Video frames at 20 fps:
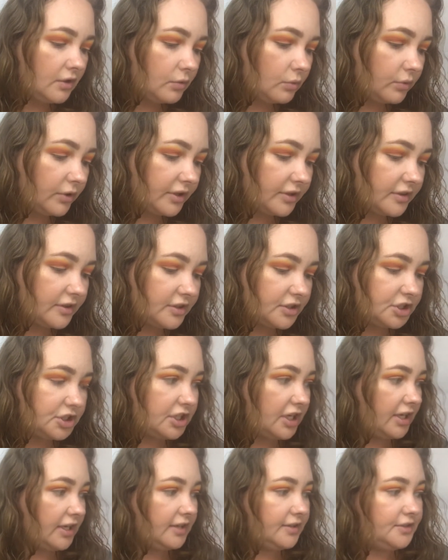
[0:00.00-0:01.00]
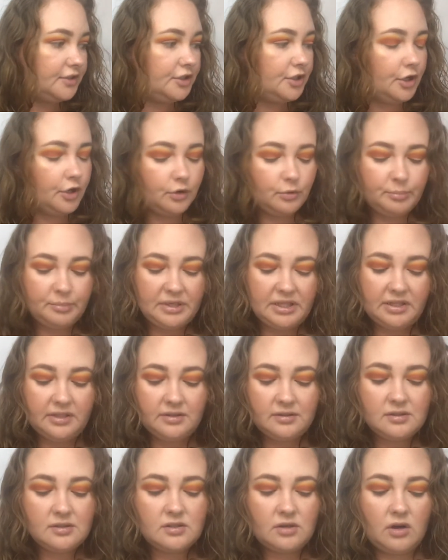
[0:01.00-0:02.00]
with the shade No
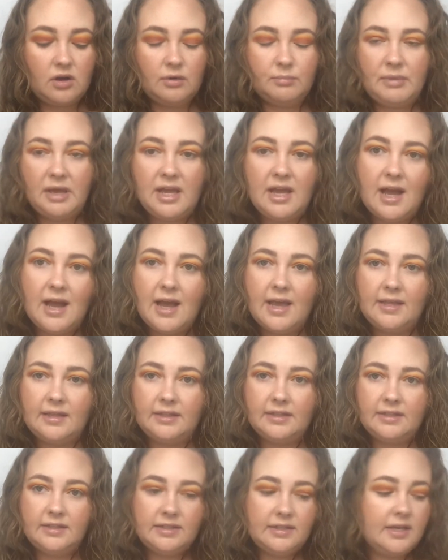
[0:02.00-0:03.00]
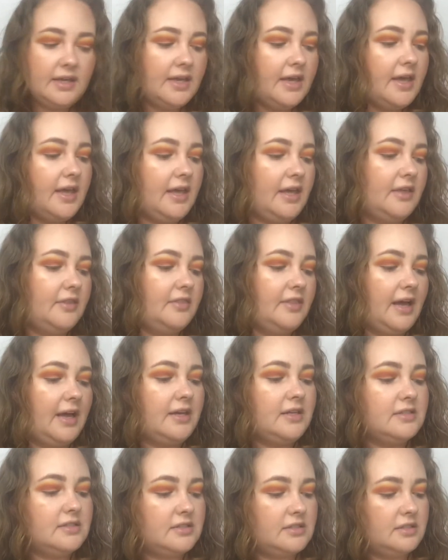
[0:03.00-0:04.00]
Beans on my eyelid, and that
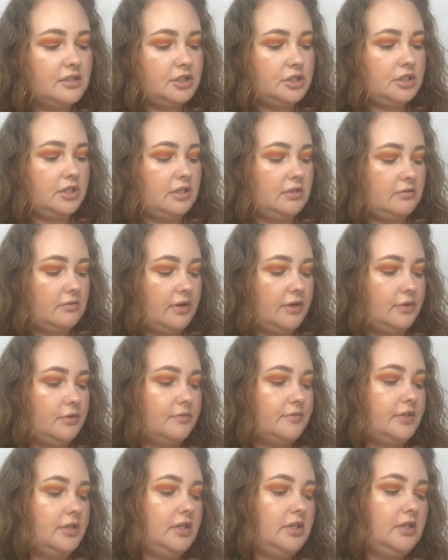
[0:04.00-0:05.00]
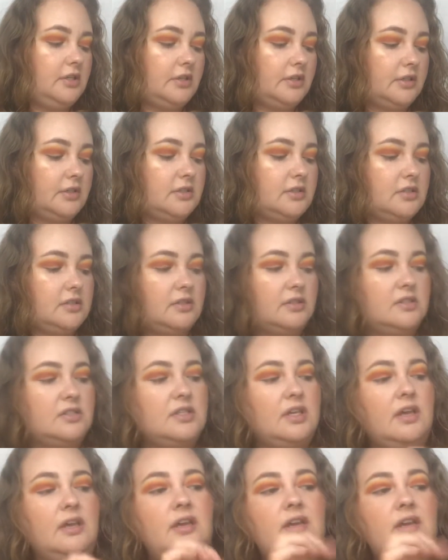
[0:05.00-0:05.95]
is this shade right over here. It's the same.